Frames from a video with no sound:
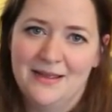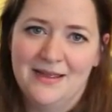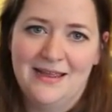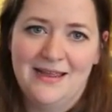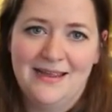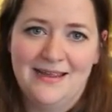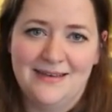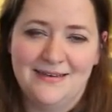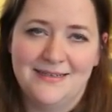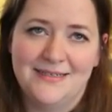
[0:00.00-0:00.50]

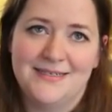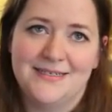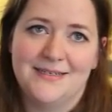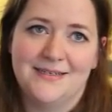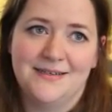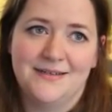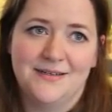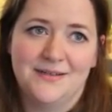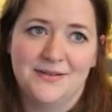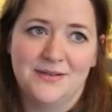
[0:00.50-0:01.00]
and
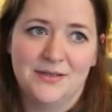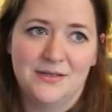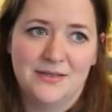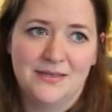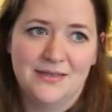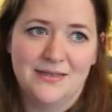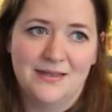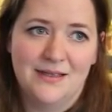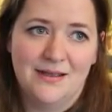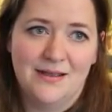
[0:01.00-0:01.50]

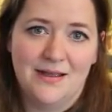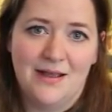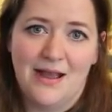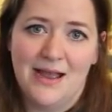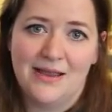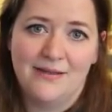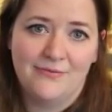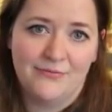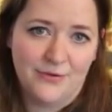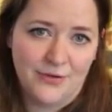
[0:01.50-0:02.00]

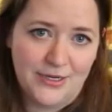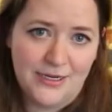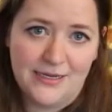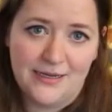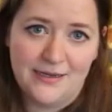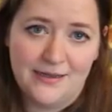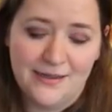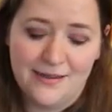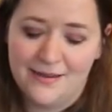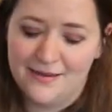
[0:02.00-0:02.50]

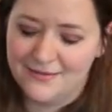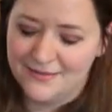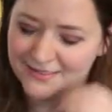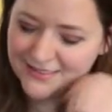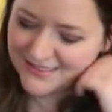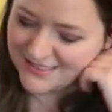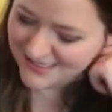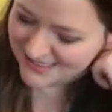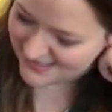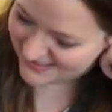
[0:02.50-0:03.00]
ivory,
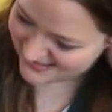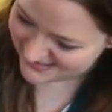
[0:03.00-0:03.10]
and